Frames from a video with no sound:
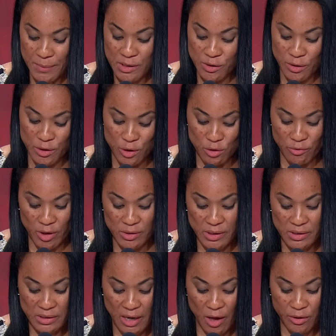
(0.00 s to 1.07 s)
me to the University
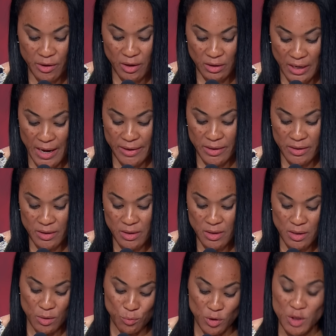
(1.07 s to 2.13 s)
of South Carolina,
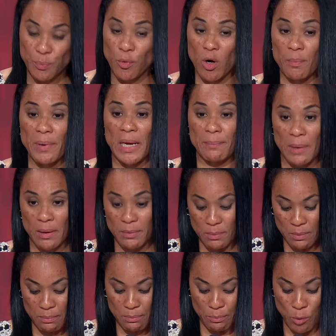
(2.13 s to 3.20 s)
which brought back my,
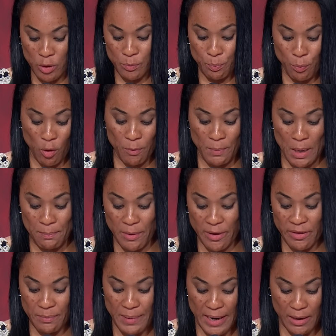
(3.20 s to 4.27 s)
what brought my
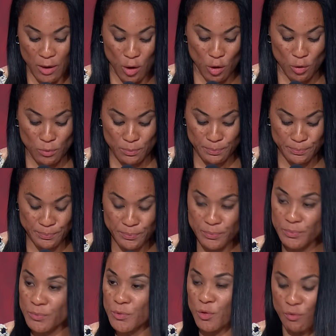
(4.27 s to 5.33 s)
mother back home.
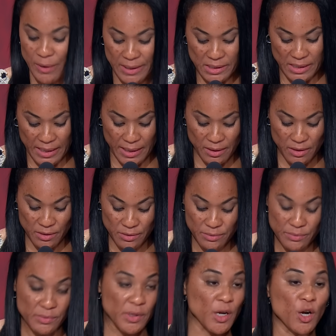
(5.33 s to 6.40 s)
Ray Tanner,
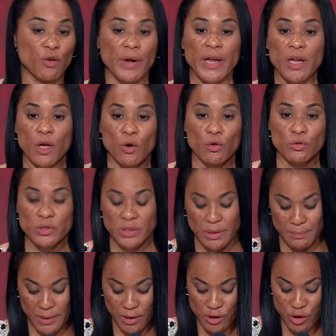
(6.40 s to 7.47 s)
a great coach,
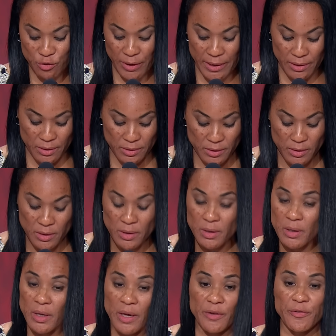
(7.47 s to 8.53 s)
administrator,
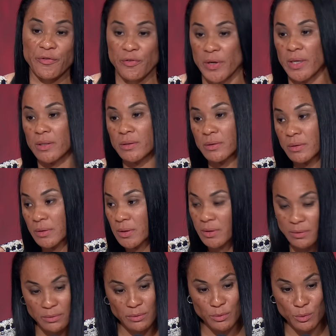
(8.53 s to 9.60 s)
and friend
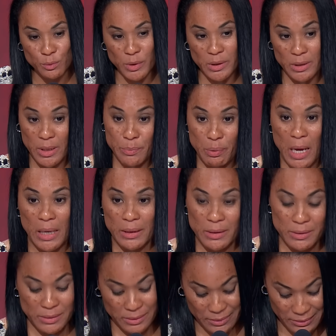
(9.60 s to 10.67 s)
with deep
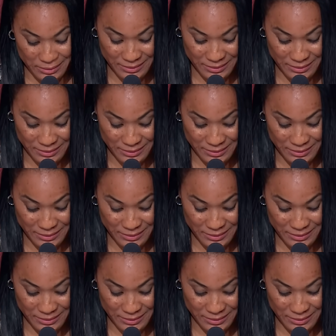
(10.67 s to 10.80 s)
pockets.